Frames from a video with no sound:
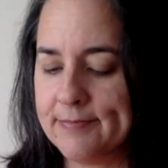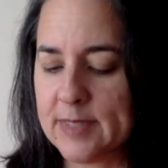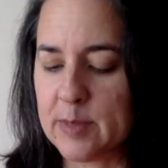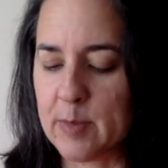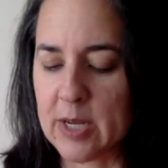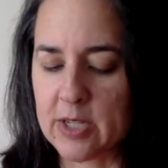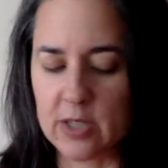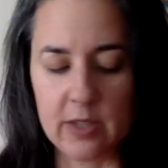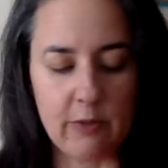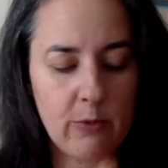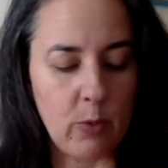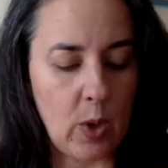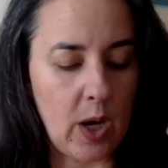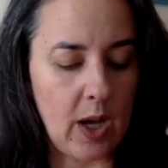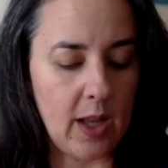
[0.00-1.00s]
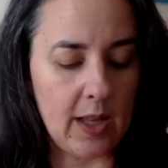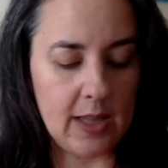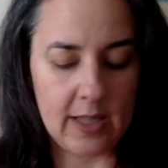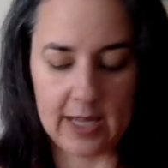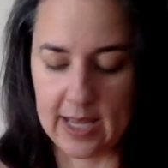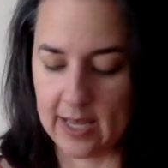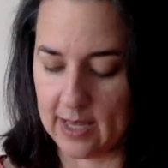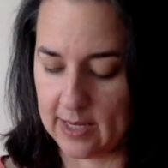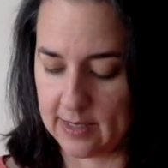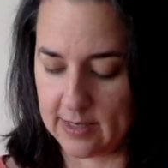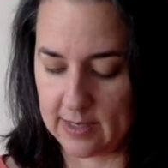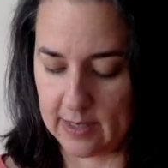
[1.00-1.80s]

especially voile and